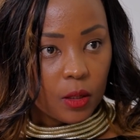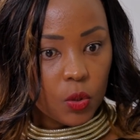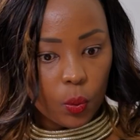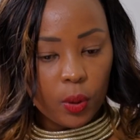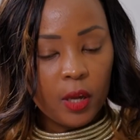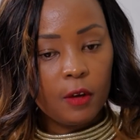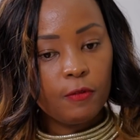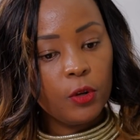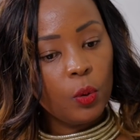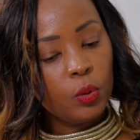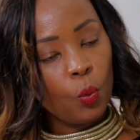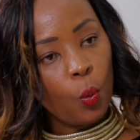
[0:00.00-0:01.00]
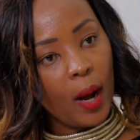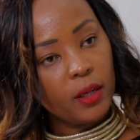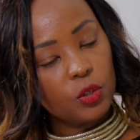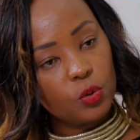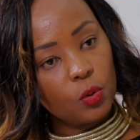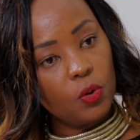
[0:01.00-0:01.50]
So if you
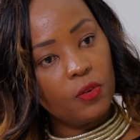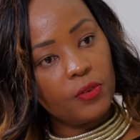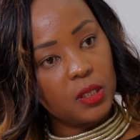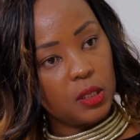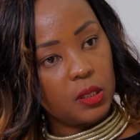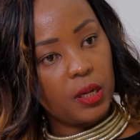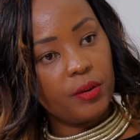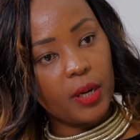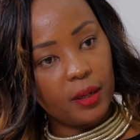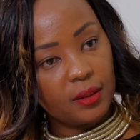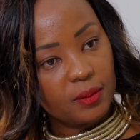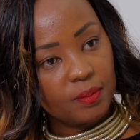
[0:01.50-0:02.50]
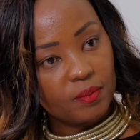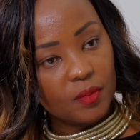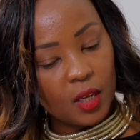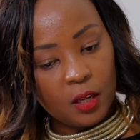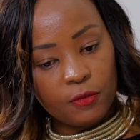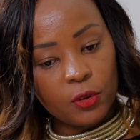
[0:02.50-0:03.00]
want to go vegetarian,
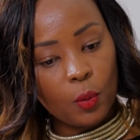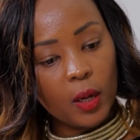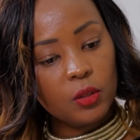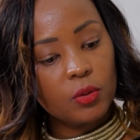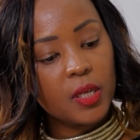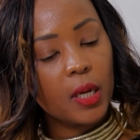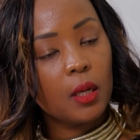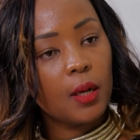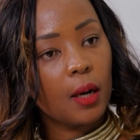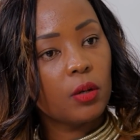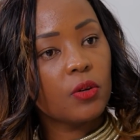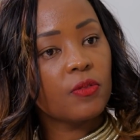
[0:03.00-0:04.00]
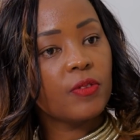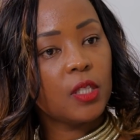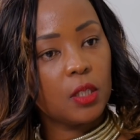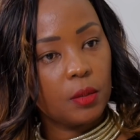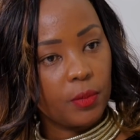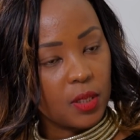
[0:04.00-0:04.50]
if you want to take in a lot of
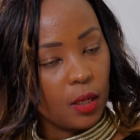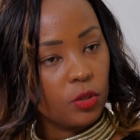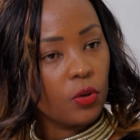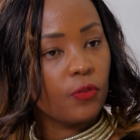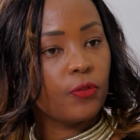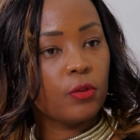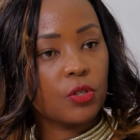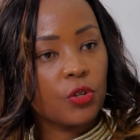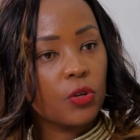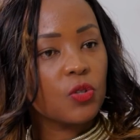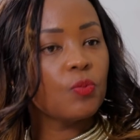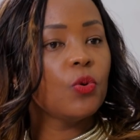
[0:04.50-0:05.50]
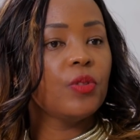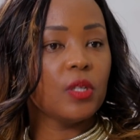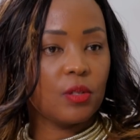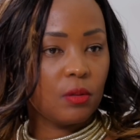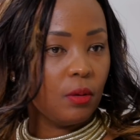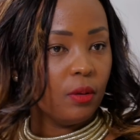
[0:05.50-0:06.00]
vegetables, a lot of fruits, your
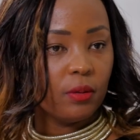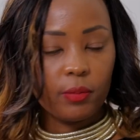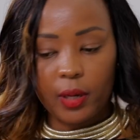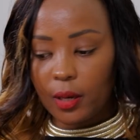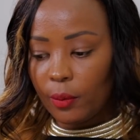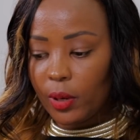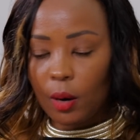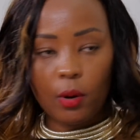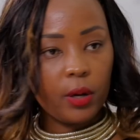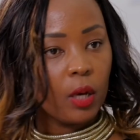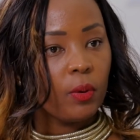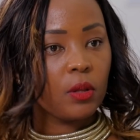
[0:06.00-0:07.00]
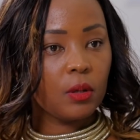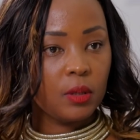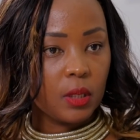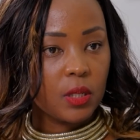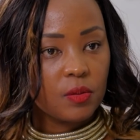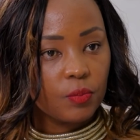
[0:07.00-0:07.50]
smoothies, you know, we are working with all
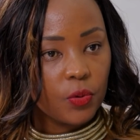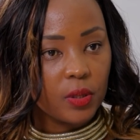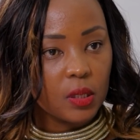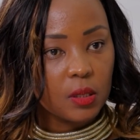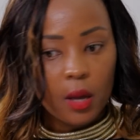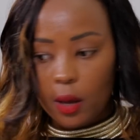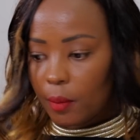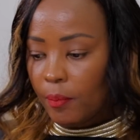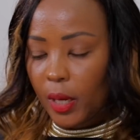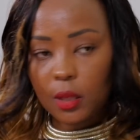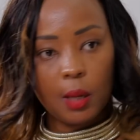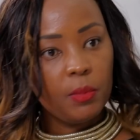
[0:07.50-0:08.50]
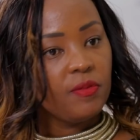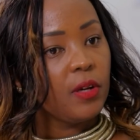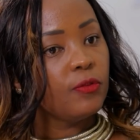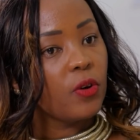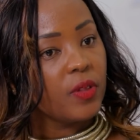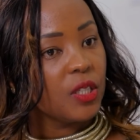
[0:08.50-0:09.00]
these smoothies. Make them
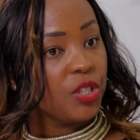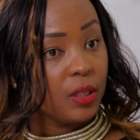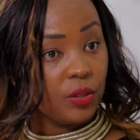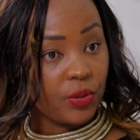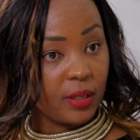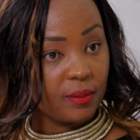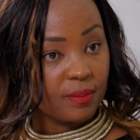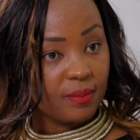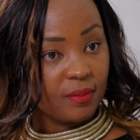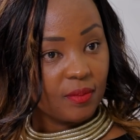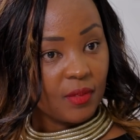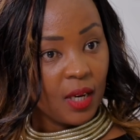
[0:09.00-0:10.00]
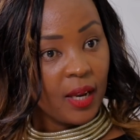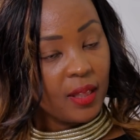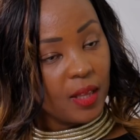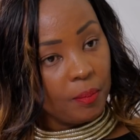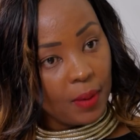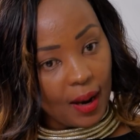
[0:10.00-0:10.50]
even for the children.
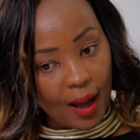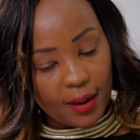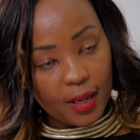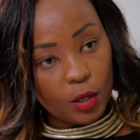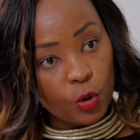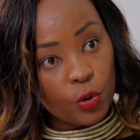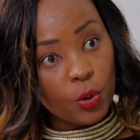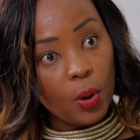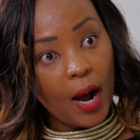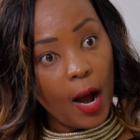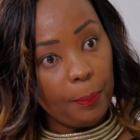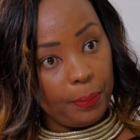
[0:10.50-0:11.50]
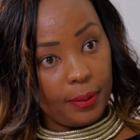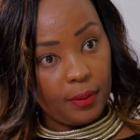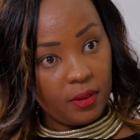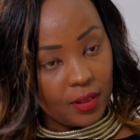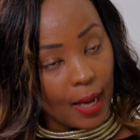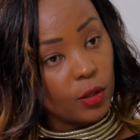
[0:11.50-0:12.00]
Let them learn and grow up
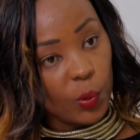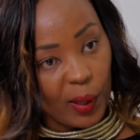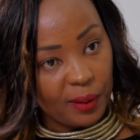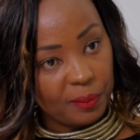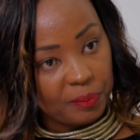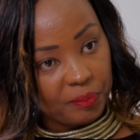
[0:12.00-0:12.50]
that way.